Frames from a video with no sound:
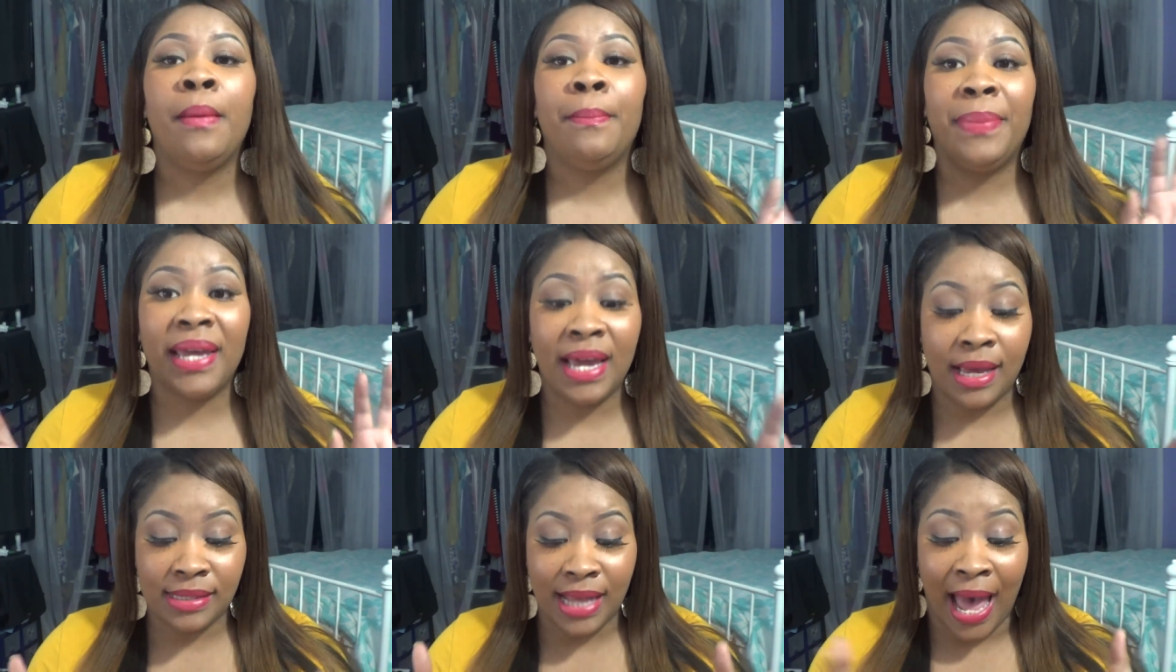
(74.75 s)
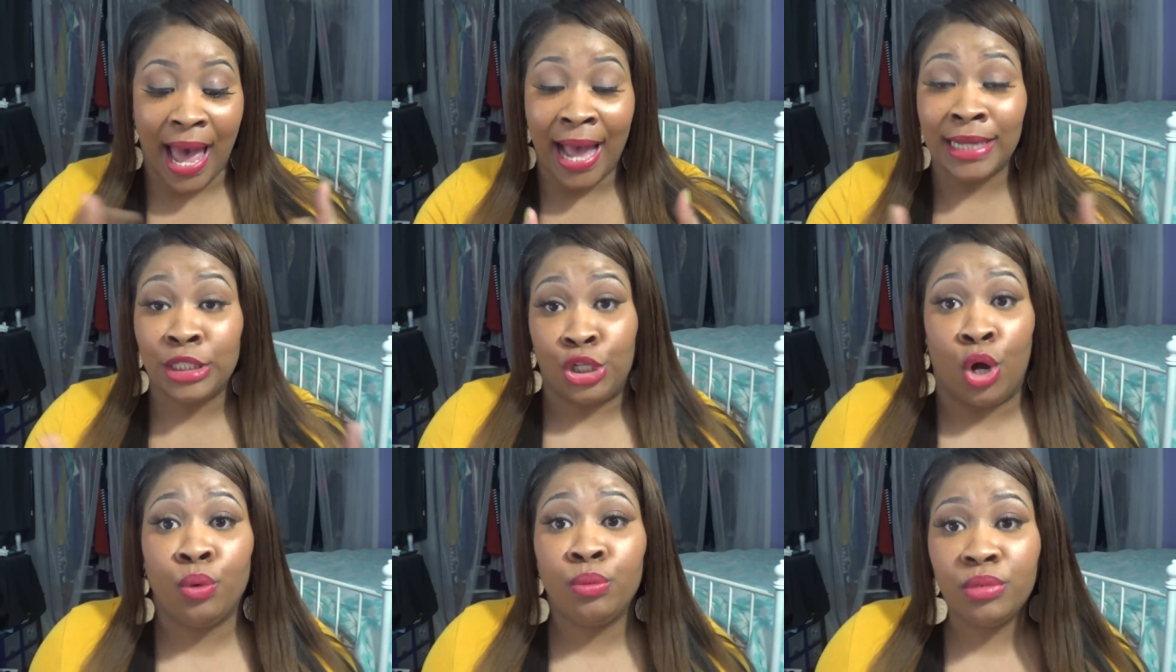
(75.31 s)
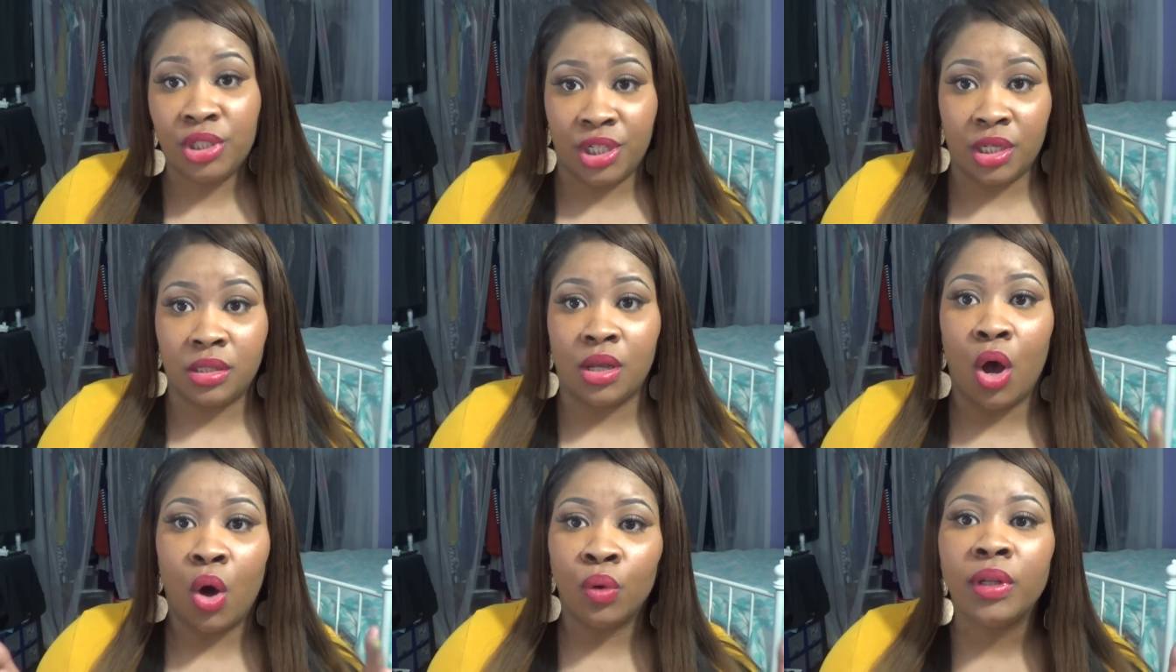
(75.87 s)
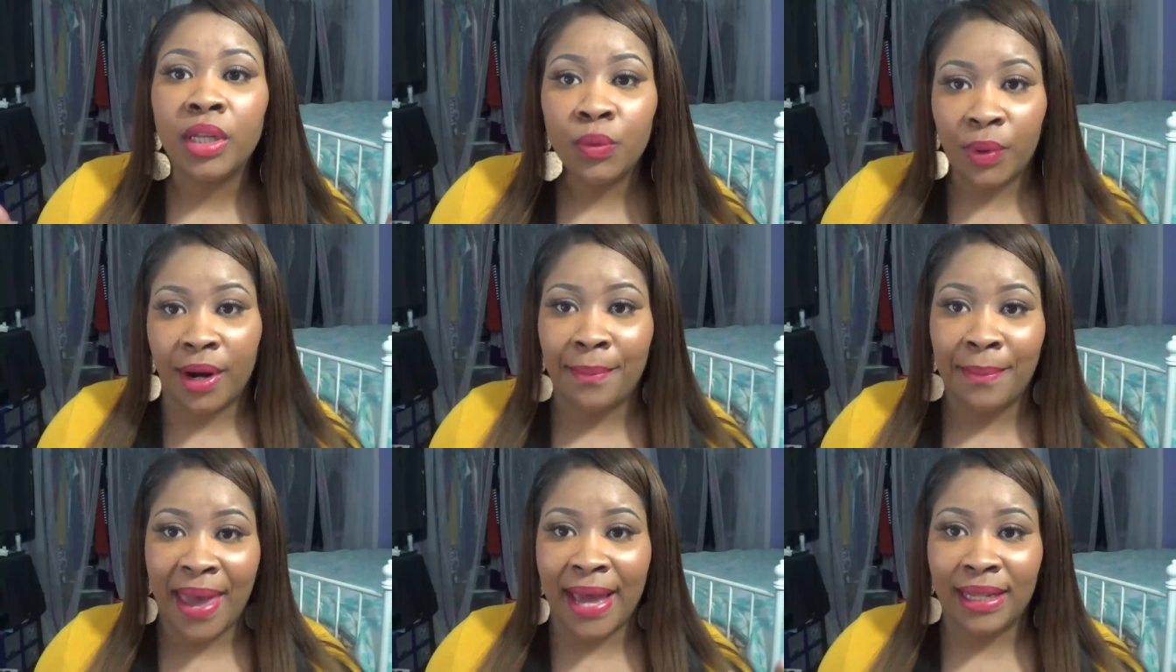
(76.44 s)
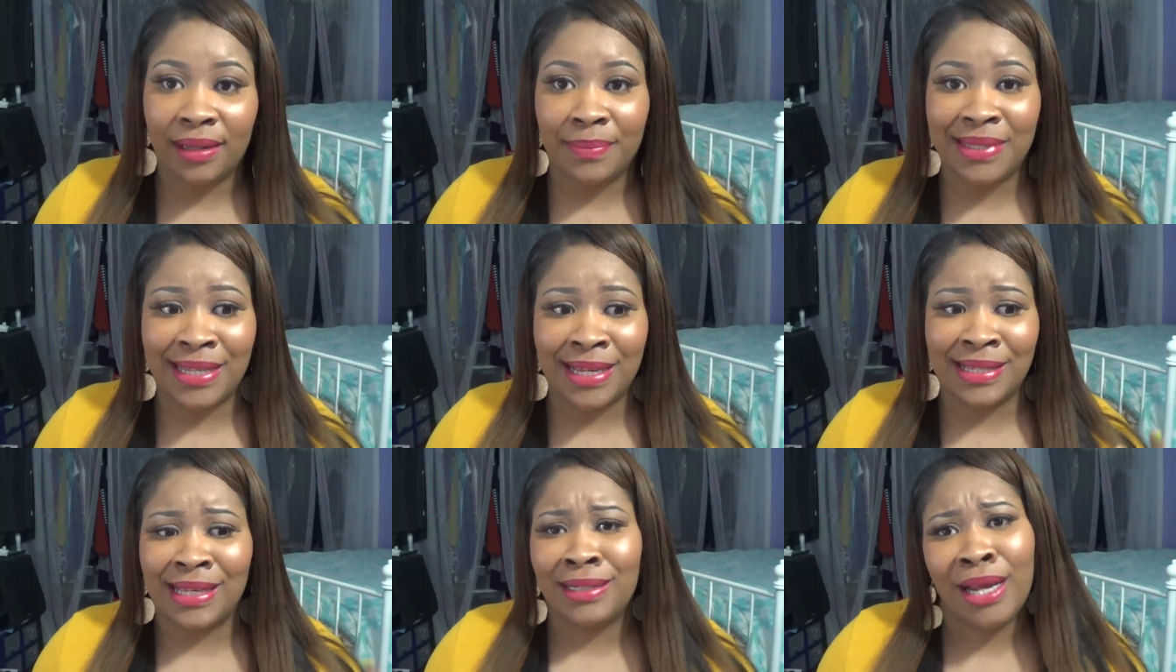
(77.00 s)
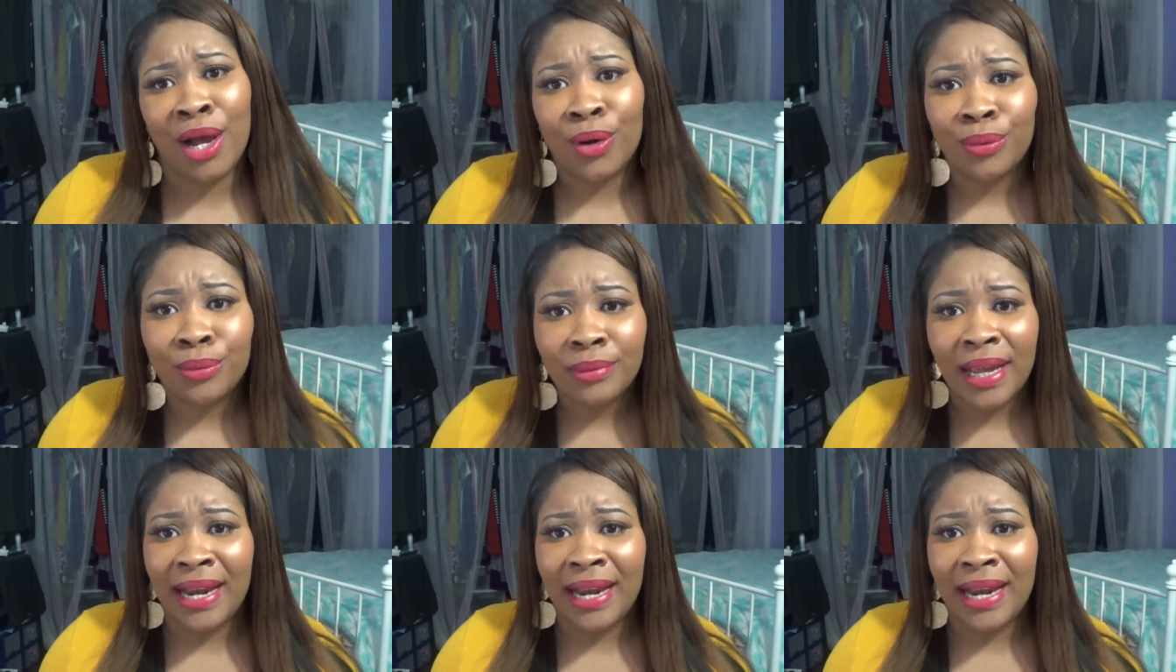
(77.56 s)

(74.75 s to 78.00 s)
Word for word: because I don't just only wear MAC lipsticks. I don't.